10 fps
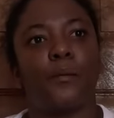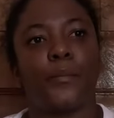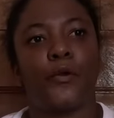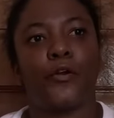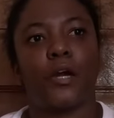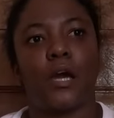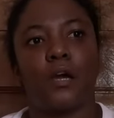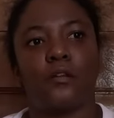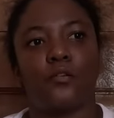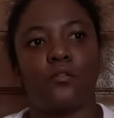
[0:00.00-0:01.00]

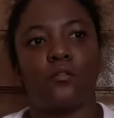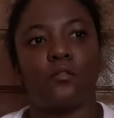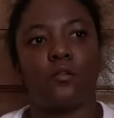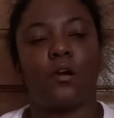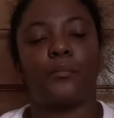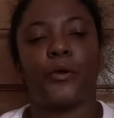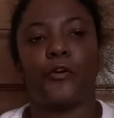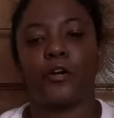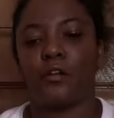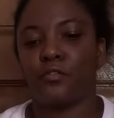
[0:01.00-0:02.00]
Americano or
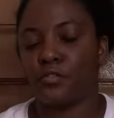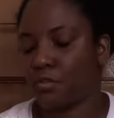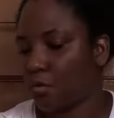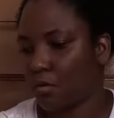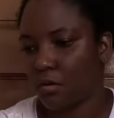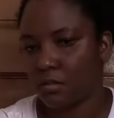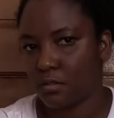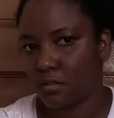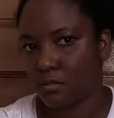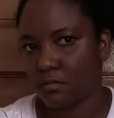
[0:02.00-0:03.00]
American
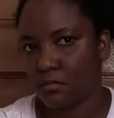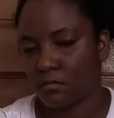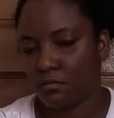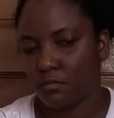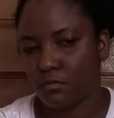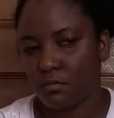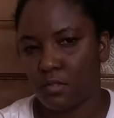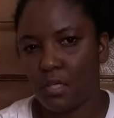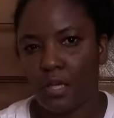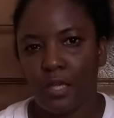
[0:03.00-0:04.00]
Stores.
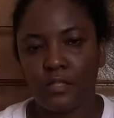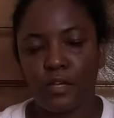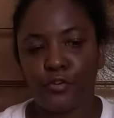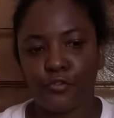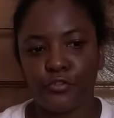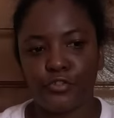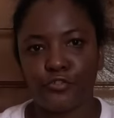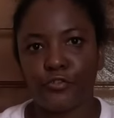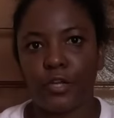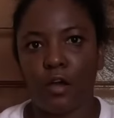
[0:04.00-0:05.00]
It's a
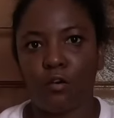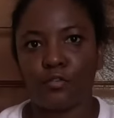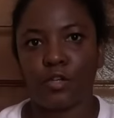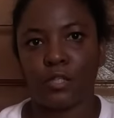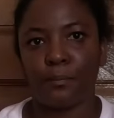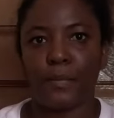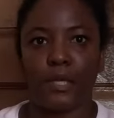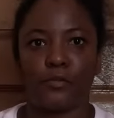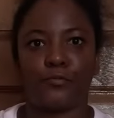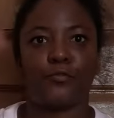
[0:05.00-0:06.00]
grocery out on the
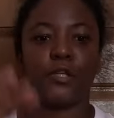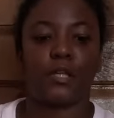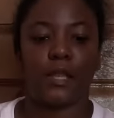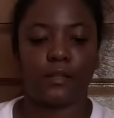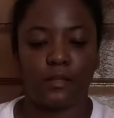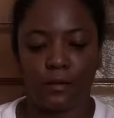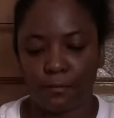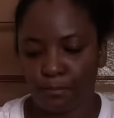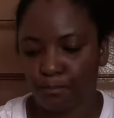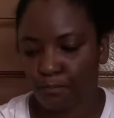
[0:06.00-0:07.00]
main road in
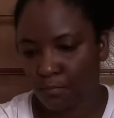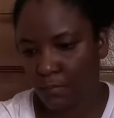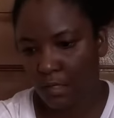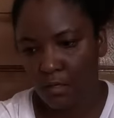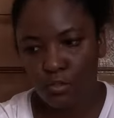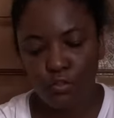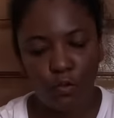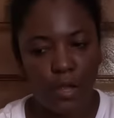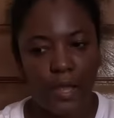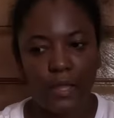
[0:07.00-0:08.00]
Latam.
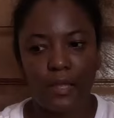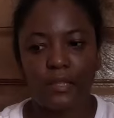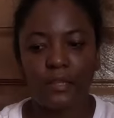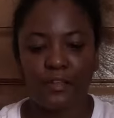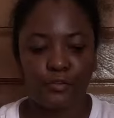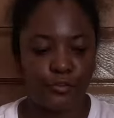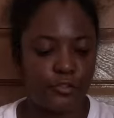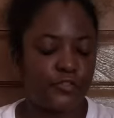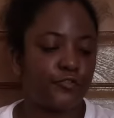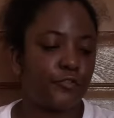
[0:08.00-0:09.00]
So in that
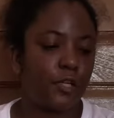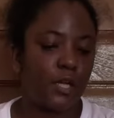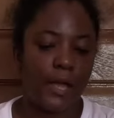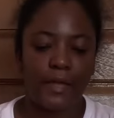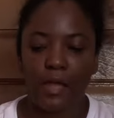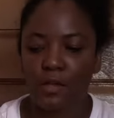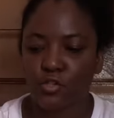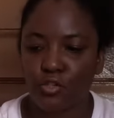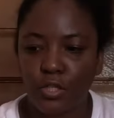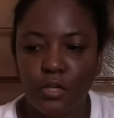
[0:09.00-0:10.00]
grocery, I
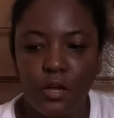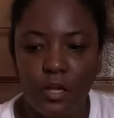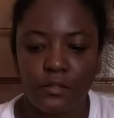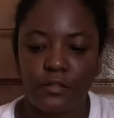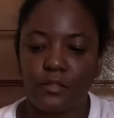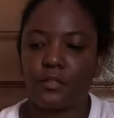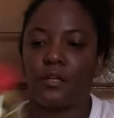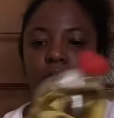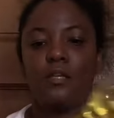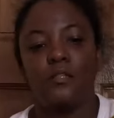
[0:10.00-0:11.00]
actually got
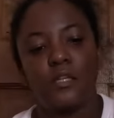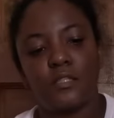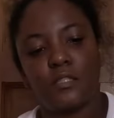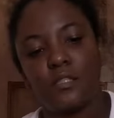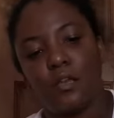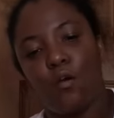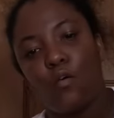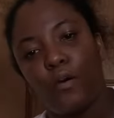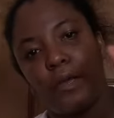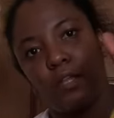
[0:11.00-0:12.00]
this
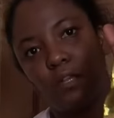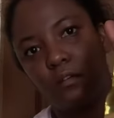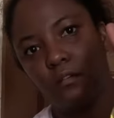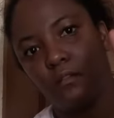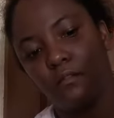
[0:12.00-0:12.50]
oil.